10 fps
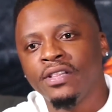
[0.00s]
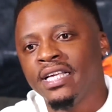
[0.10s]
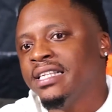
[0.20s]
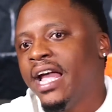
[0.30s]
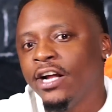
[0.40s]

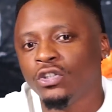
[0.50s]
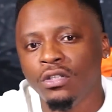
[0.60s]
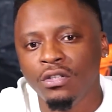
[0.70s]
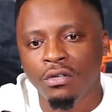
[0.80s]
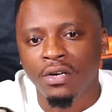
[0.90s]
There's
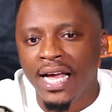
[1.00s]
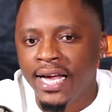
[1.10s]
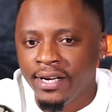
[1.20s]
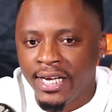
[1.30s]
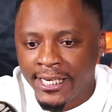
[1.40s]
actually no
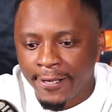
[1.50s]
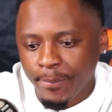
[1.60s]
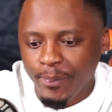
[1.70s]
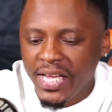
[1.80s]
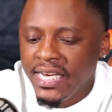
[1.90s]
line. Like
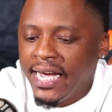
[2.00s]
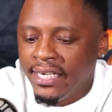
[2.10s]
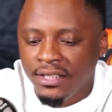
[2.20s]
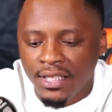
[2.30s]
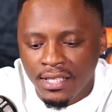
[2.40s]
any
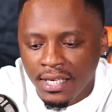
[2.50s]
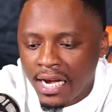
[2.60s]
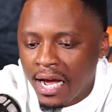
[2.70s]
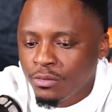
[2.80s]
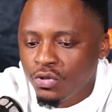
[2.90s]
idea that
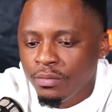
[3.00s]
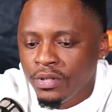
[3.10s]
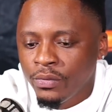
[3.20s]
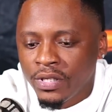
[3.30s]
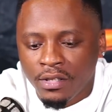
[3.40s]
comes to
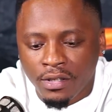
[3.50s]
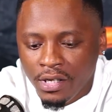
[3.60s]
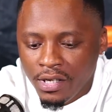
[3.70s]
me, whether